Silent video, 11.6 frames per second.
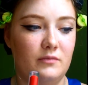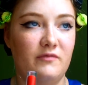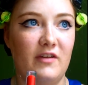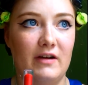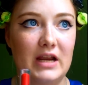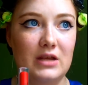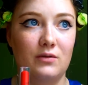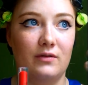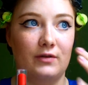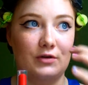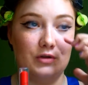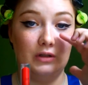very
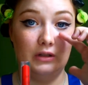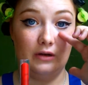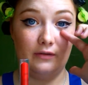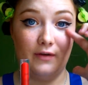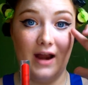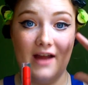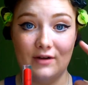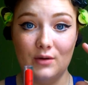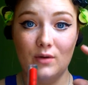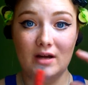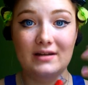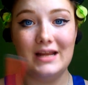universal look for
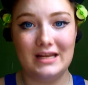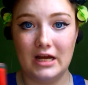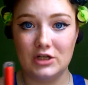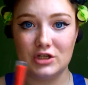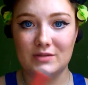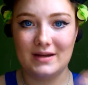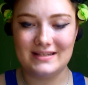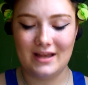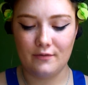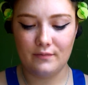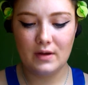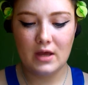everyone and not just
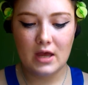myself.